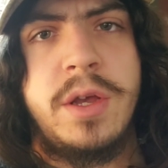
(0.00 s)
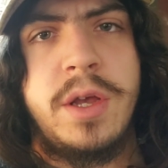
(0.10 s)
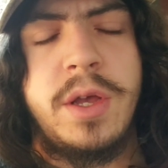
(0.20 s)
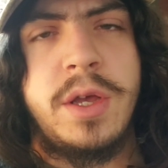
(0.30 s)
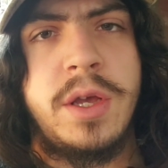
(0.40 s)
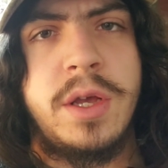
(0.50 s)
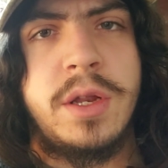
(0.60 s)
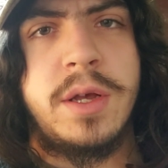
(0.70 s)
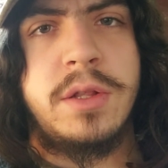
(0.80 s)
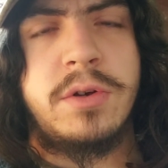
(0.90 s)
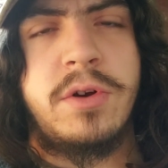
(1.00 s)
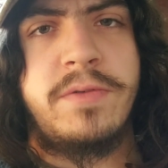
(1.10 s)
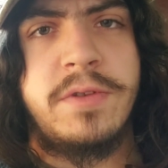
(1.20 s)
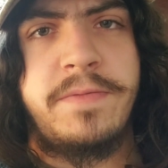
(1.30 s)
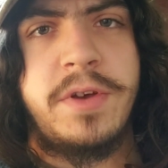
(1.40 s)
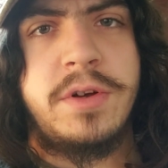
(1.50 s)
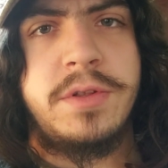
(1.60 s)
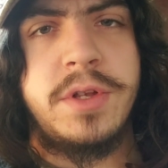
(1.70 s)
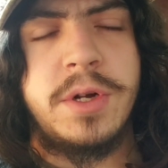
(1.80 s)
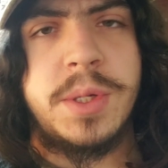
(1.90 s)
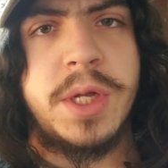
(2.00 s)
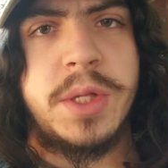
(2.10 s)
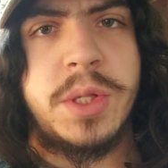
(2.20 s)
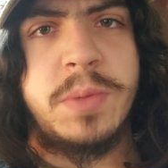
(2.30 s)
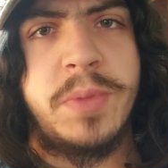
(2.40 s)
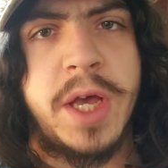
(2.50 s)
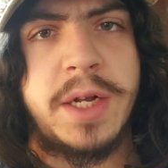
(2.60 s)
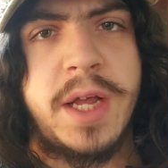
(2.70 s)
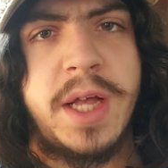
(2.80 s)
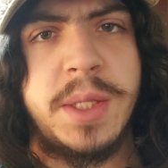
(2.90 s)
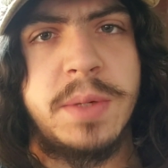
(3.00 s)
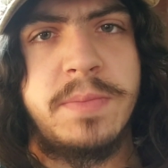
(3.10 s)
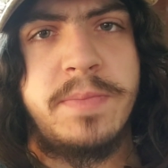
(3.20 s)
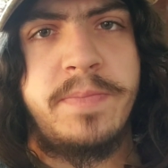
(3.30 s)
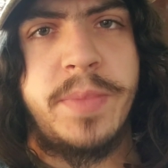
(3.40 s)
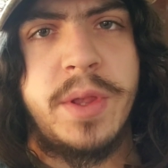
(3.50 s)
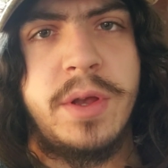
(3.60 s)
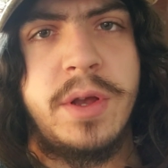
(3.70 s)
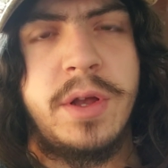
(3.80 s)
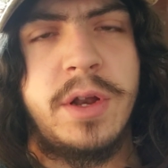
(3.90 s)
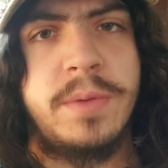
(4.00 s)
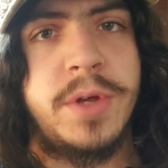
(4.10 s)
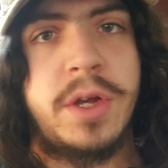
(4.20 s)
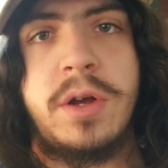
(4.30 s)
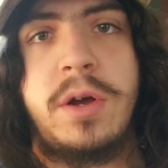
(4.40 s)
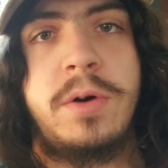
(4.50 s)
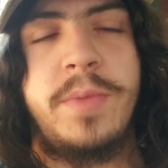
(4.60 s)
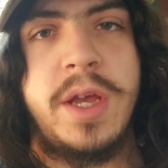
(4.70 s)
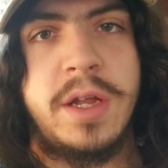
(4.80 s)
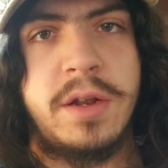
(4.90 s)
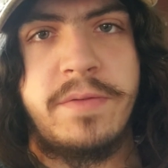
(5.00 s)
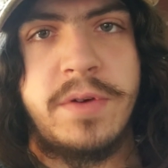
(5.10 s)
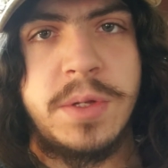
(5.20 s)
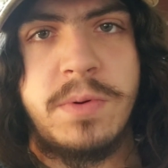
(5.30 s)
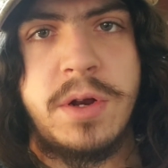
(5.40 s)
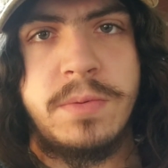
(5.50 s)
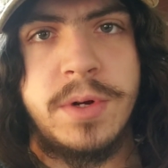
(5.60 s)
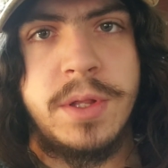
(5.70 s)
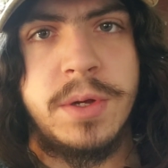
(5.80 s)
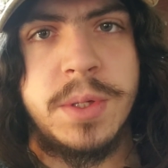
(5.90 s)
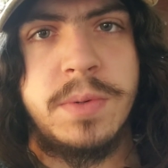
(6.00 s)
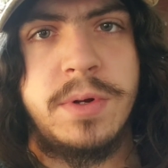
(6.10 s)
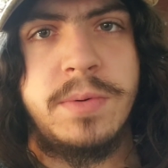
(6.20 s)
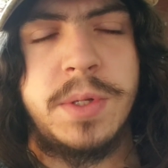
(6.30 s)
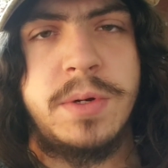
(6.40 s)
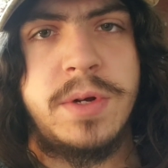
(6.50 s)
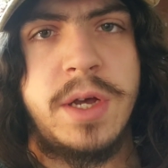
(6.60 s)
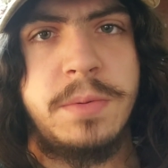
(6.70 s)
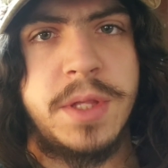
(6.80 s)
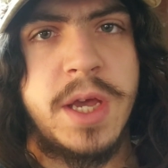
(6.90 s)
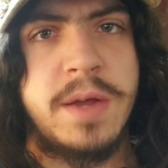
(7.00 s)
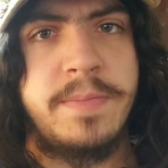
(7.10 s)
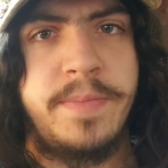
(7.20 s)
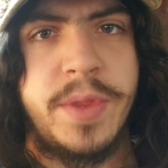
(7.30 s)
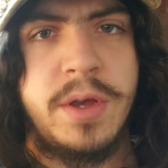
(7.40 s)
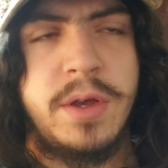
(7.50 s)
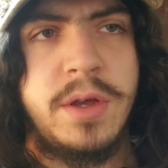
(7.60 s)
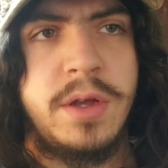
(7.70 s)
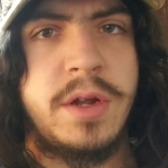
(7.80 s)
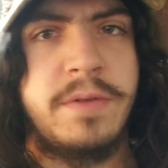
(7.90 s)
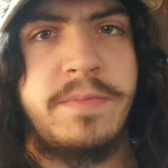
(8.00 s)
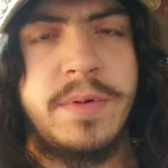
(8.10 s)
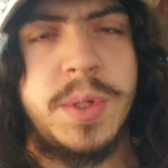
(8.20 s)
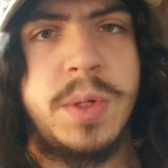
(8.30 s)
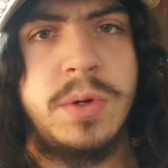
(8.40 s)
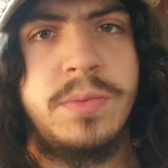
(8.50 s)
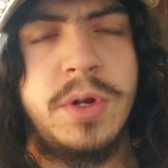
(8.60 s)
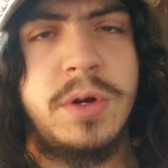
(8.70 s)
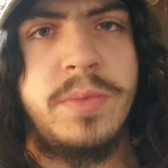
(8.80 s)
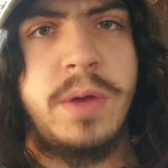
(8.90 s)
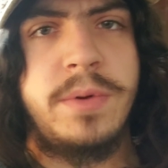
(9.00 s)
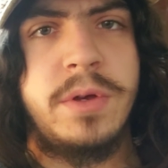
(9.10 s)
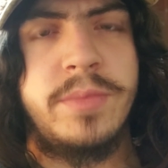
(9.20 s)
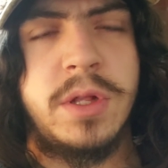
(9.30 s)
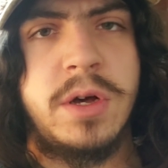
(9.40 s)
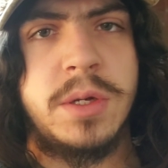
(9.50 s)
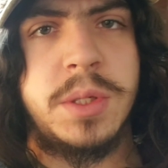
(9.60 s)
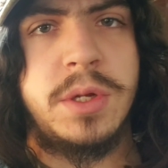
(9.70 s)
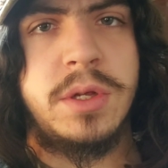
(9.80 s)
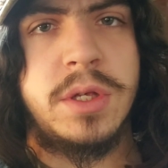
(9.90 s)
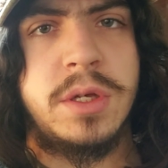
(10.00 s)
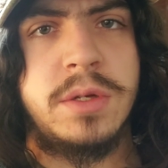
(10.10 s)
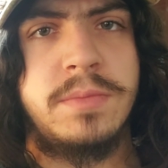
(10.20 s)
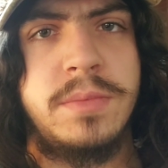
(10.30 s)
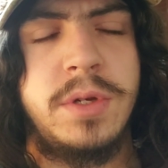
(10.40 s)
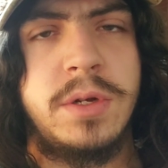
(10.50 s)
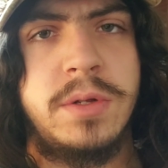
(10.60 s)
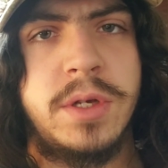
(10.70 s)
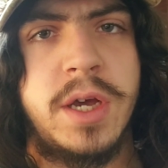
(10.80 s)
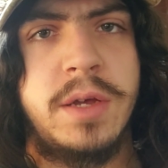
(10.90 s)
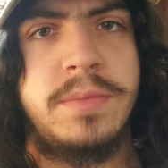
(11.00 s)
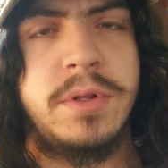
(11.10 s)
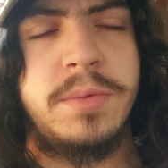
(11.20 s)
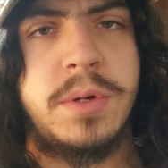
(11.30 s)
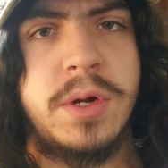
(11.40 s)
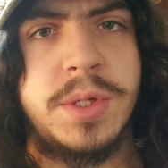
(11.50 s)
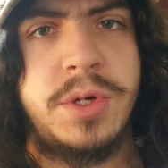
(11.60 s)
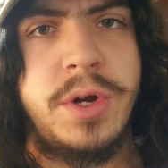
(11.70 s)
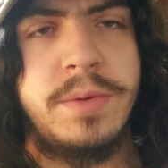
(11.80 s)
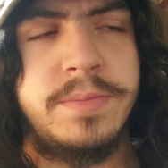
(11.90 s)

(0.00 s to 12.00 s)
And I look over in the field and here sits this black Datsun, and I'm like, oh man, I've always wanted one of those. I wonder what's going on with that. And I assumed maybe it belongs to the the guy who lives across the street.